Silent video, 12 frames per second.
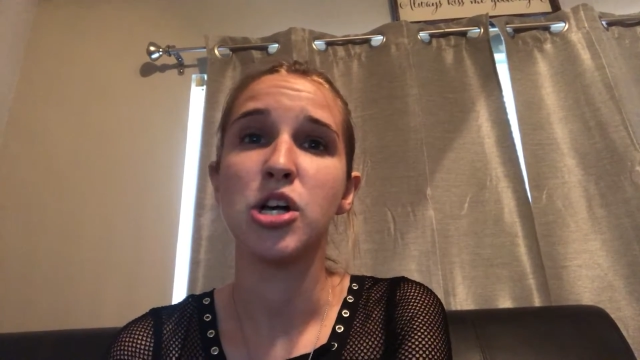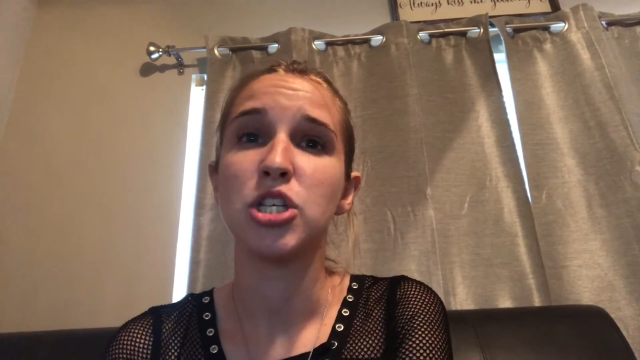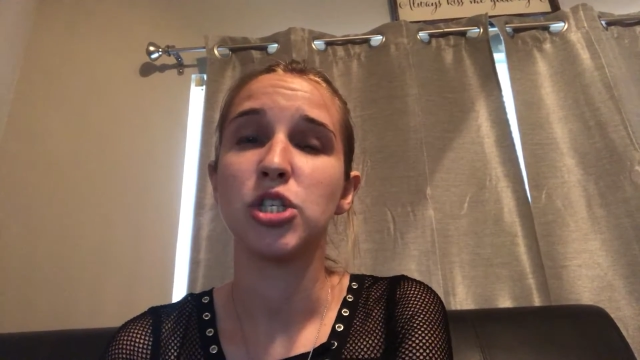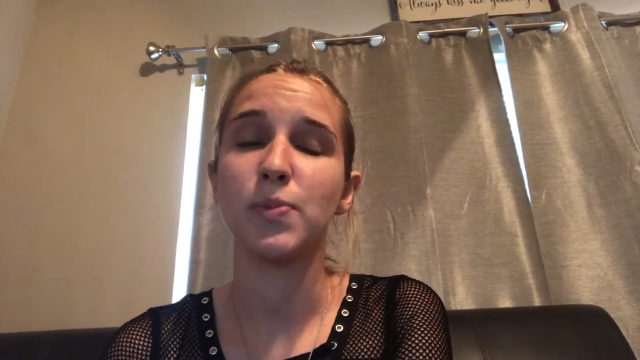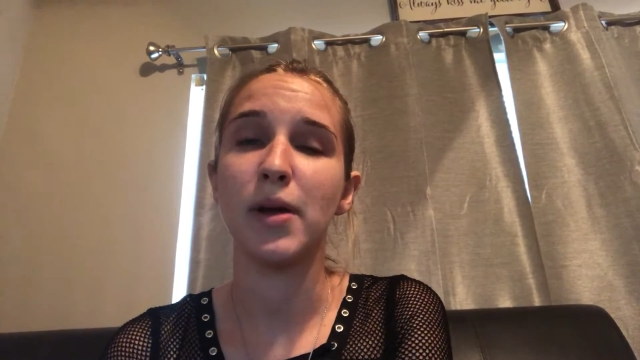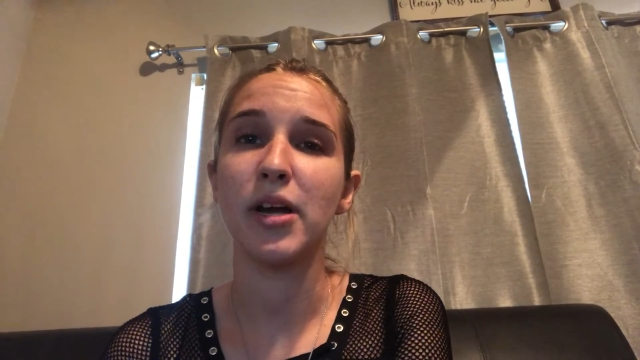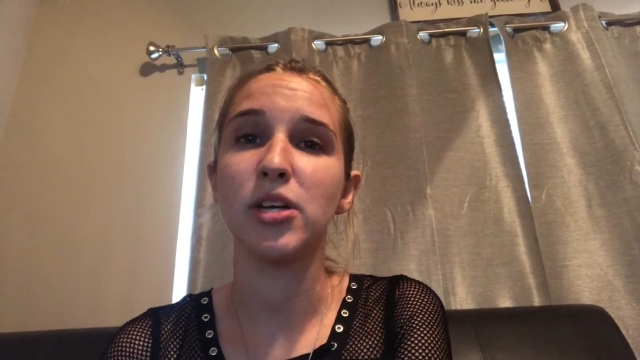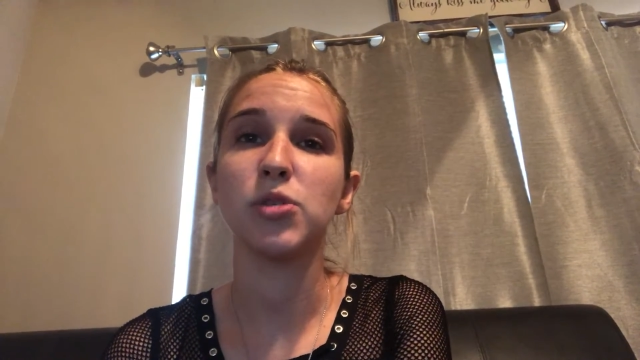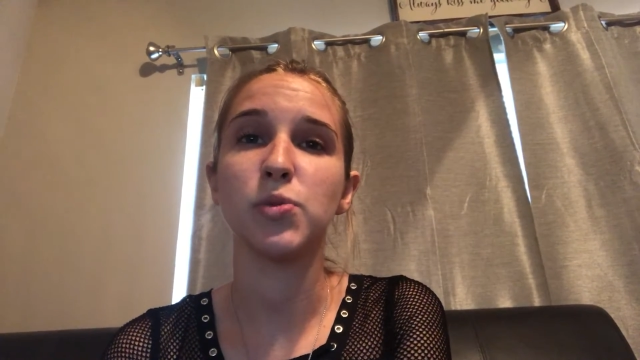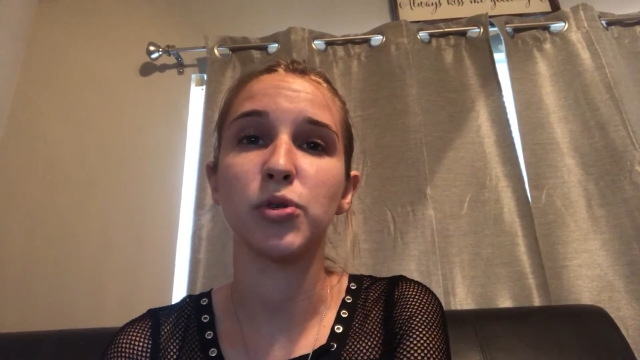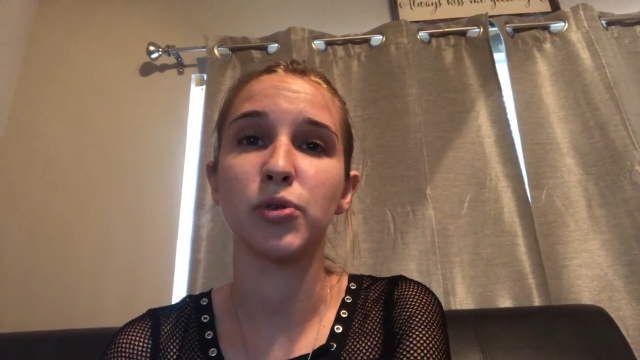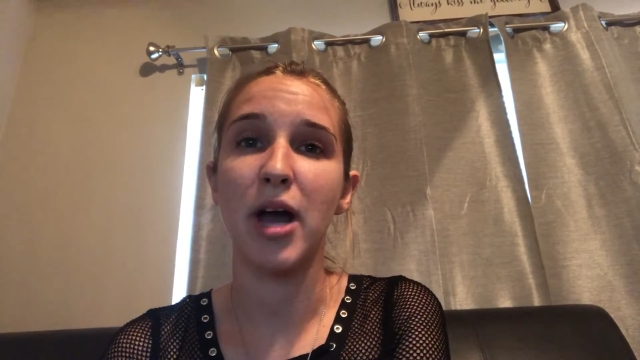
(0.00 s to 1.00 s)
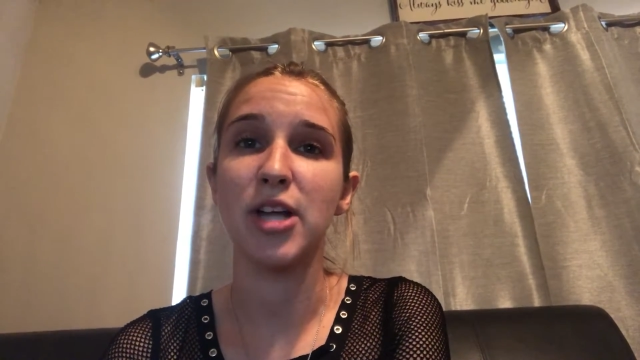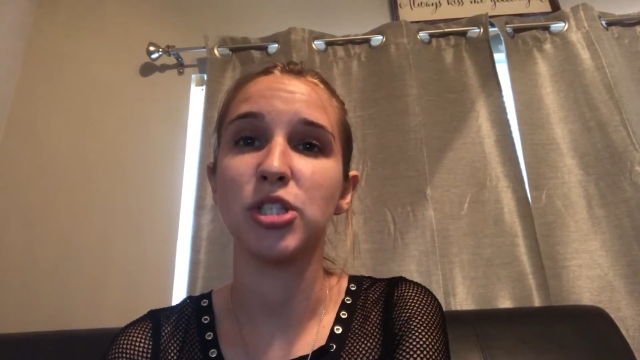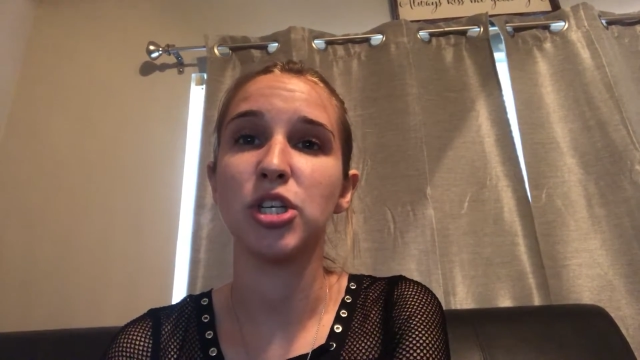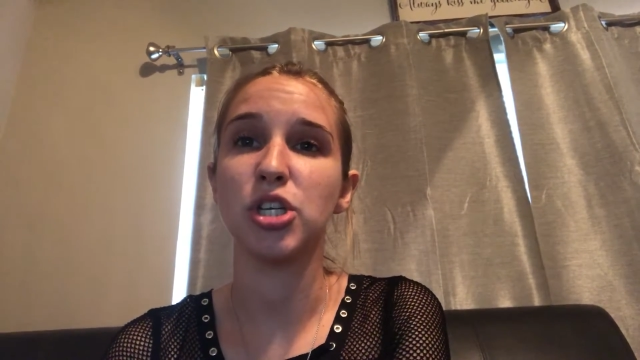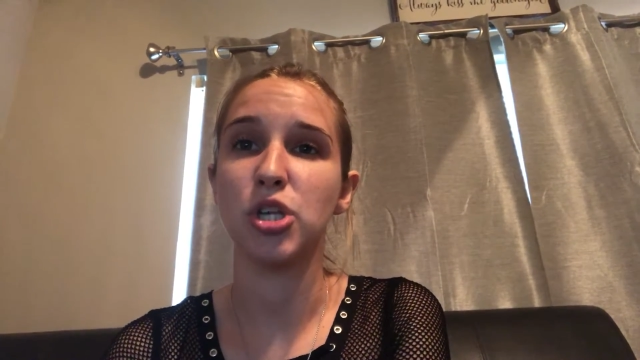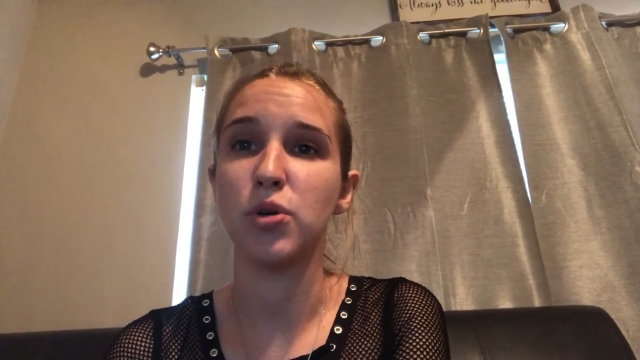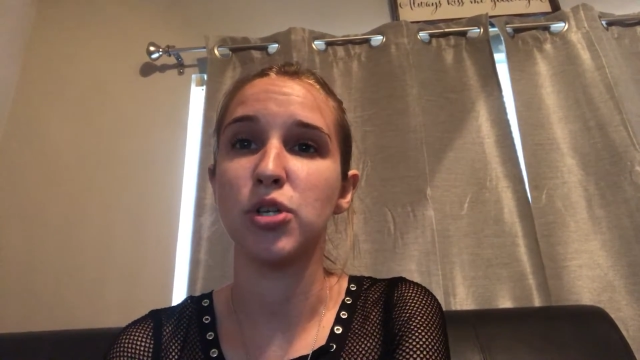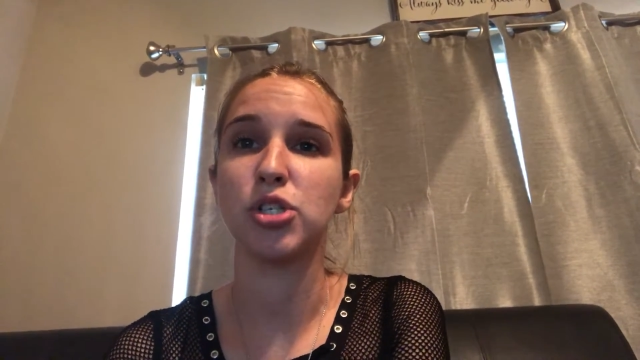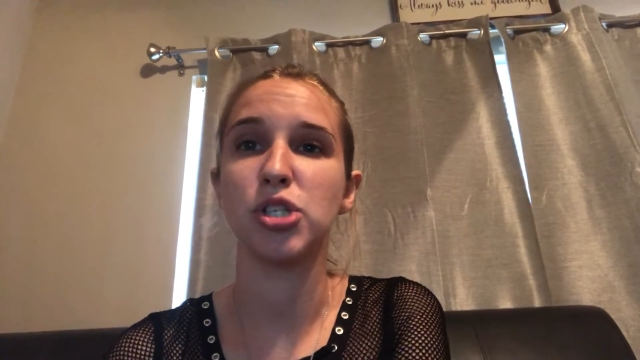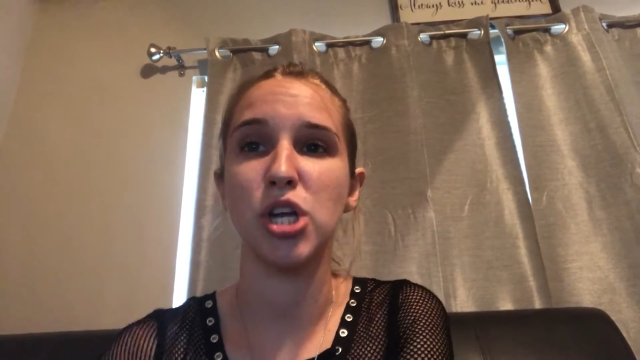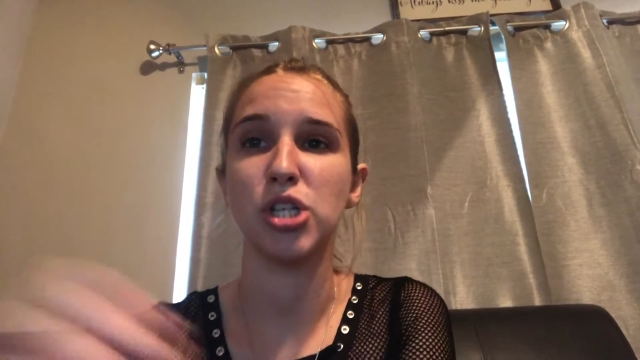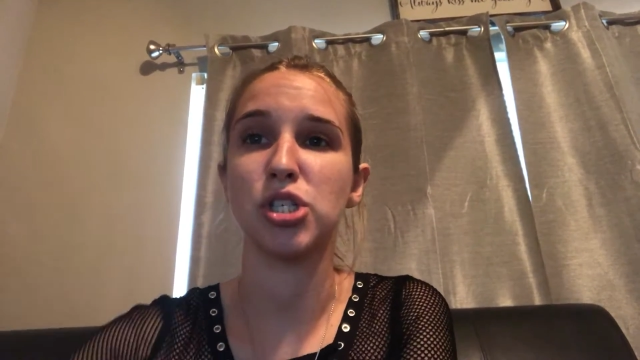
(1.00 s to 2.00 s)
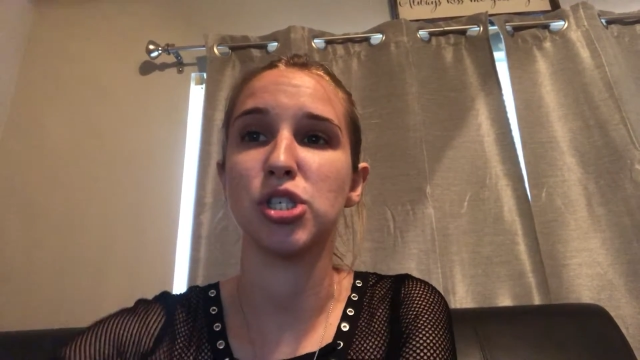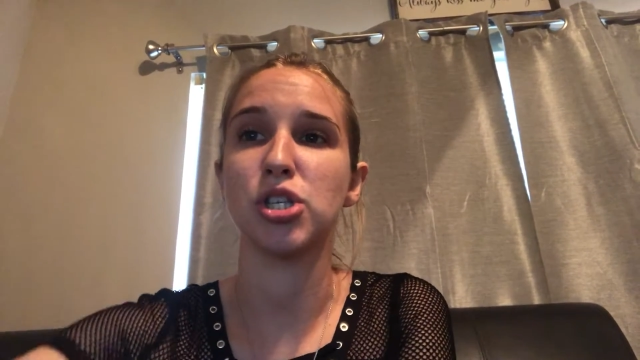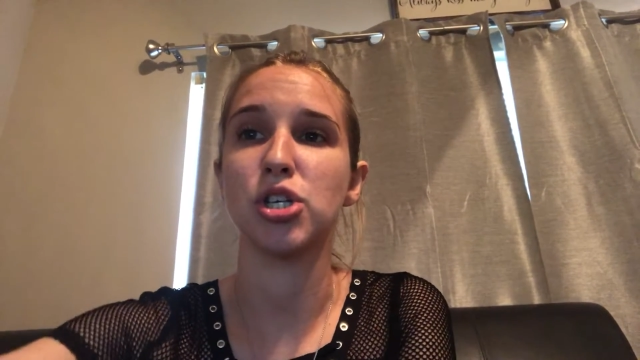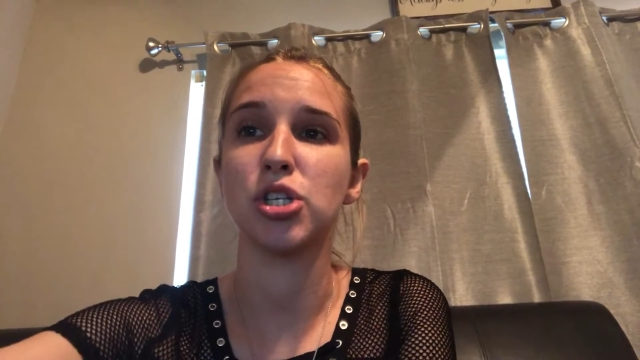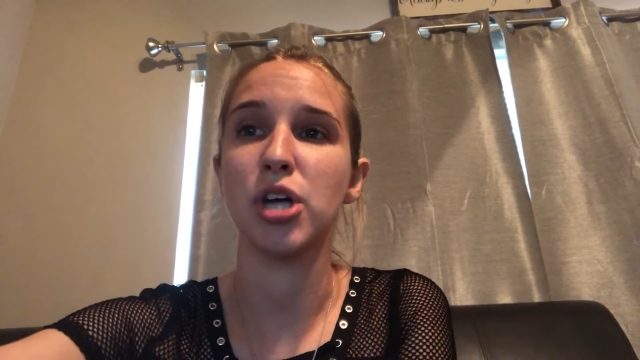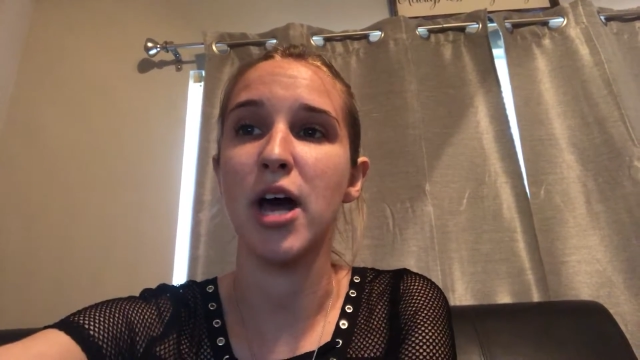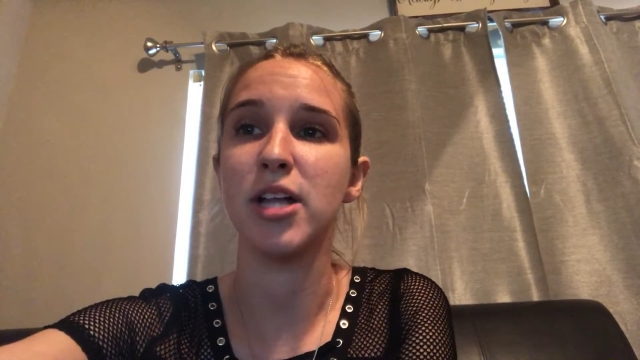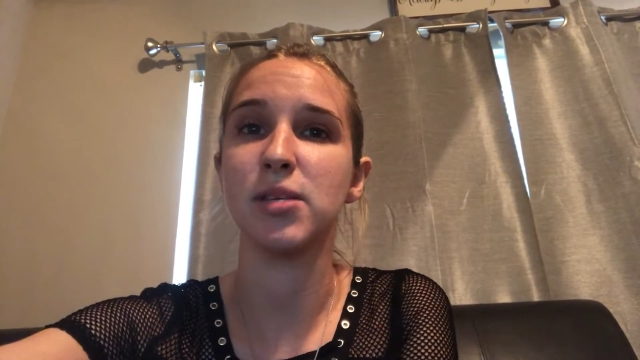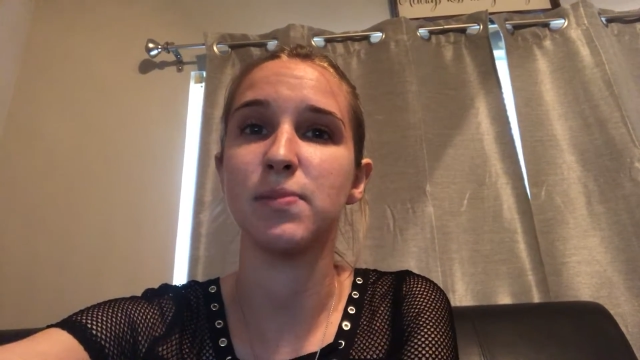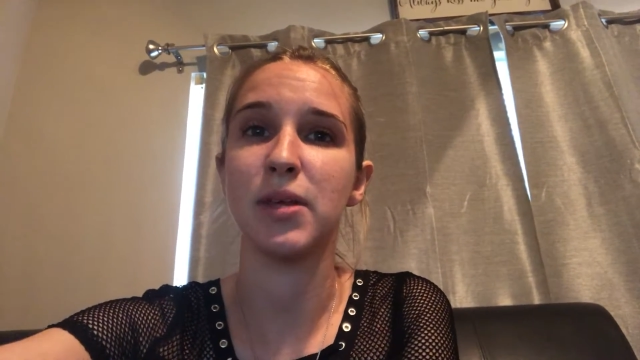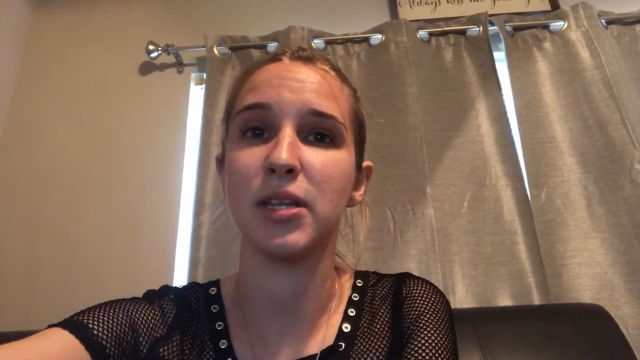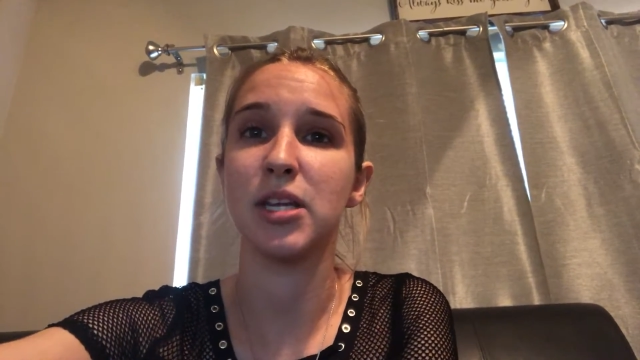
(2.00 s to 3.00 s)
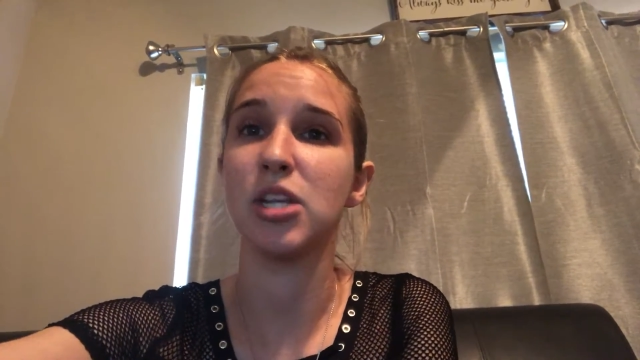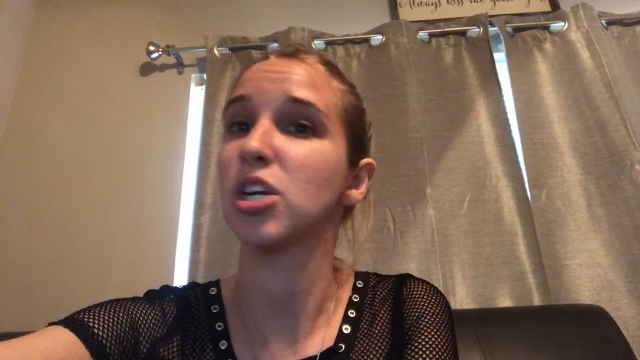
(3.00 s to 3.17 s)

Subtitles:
so parents will gradually notice changes in their child's ability